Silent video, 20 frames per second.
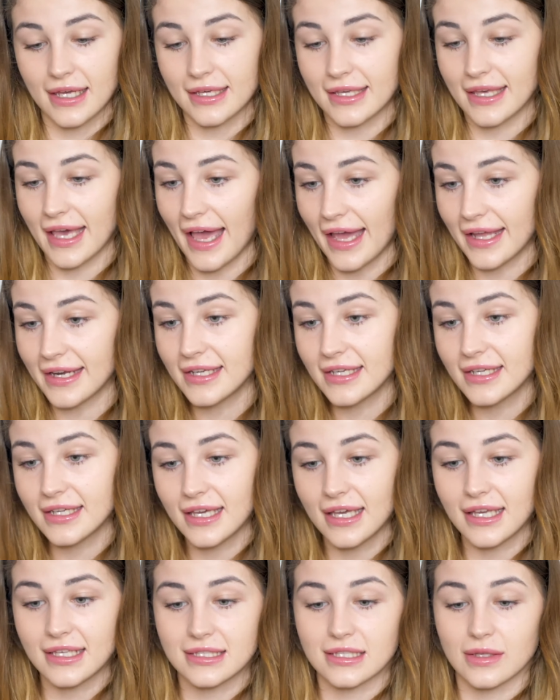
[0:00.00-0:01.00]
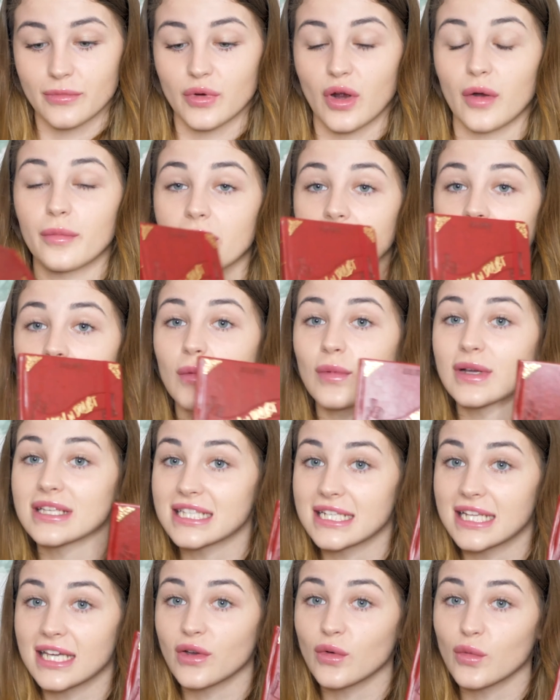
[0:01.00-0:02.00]
Again, it's the proper
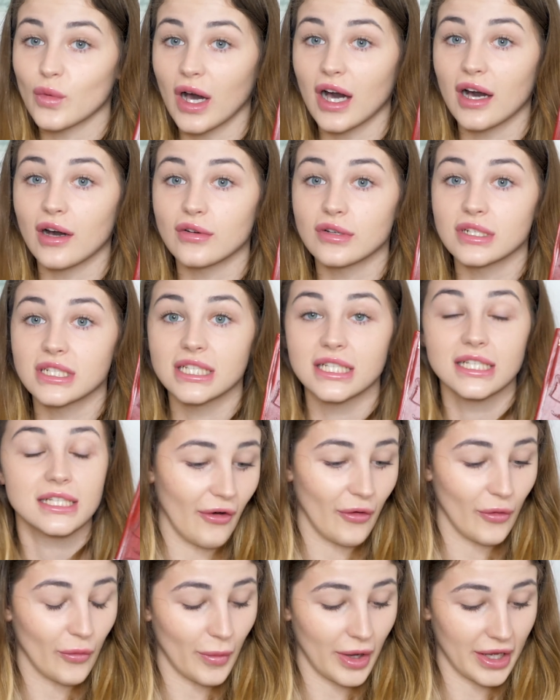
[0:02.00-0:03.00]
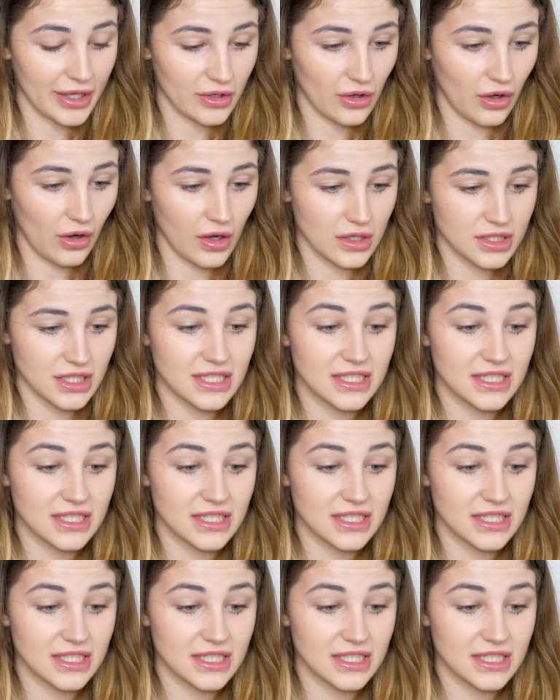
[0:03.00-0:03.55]
Wizarding World. Oh my gosh.